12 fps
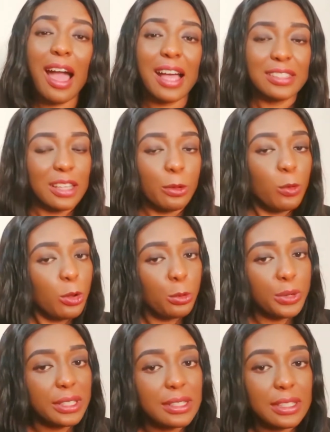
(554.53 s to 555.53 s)
As I
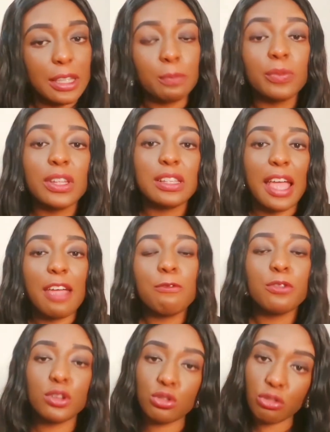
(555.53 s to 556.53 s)
always say,
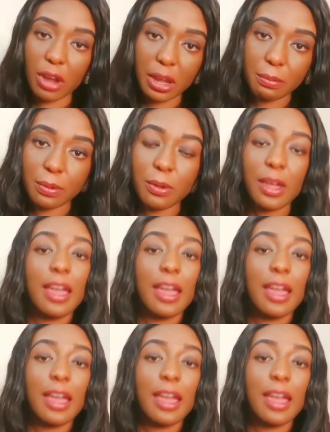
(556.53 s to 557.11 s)
every tribe